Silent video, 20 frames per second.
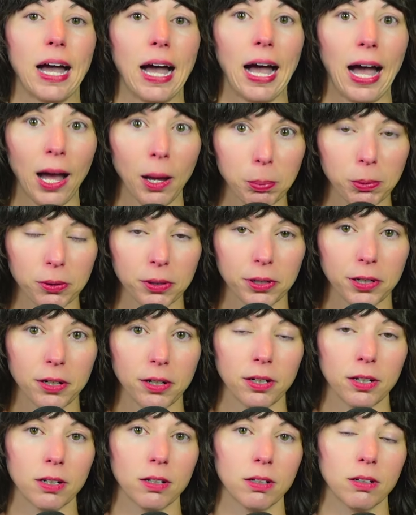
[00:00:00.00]

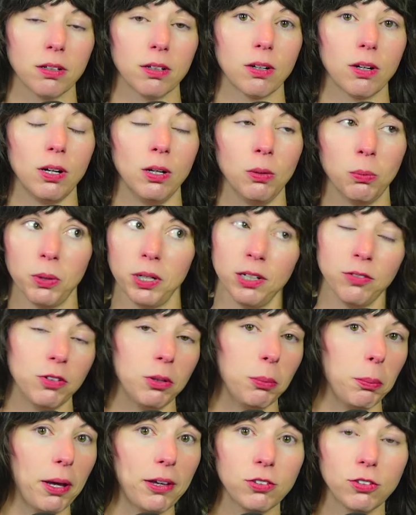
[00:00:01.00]
operating on
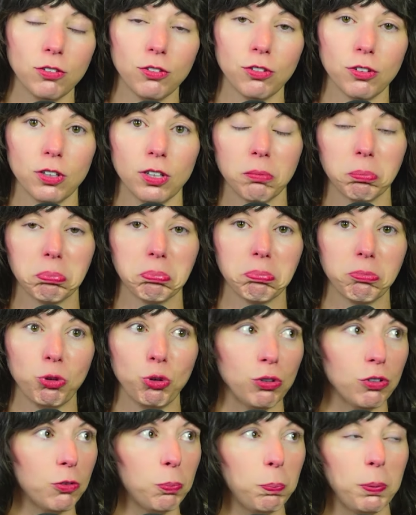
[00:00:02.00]
whatever messaging
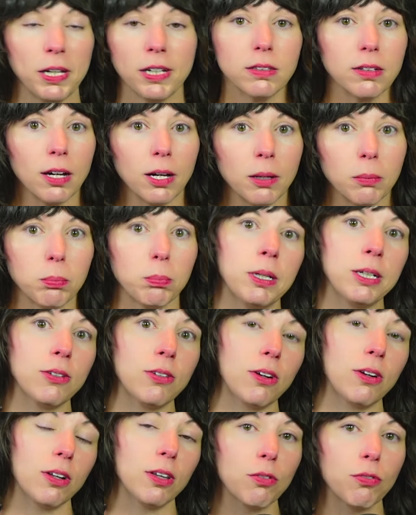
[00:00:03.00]
you just picked up
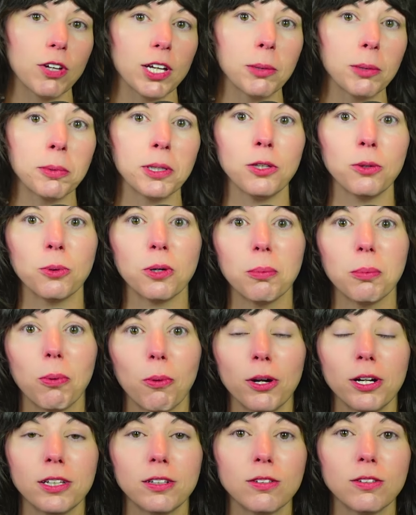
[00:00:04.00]
based on the family you were
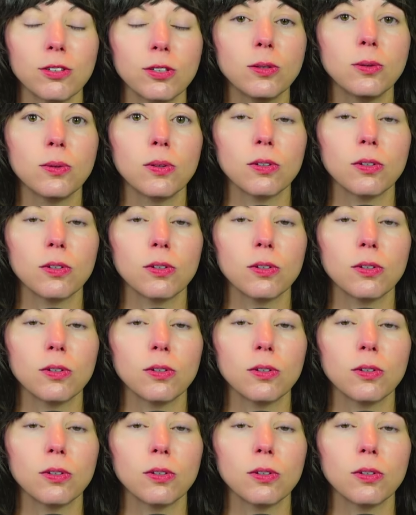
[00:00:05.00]
born into,